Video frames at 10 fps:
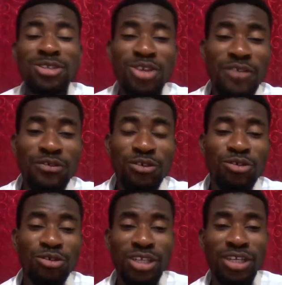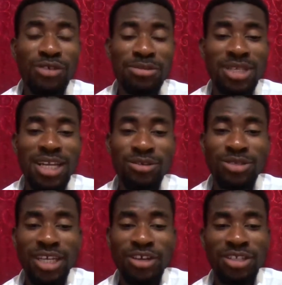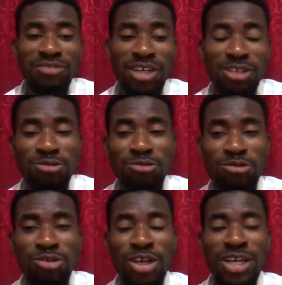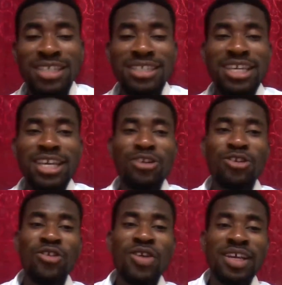So if you go to any website out there, you are trying to say, "Oh,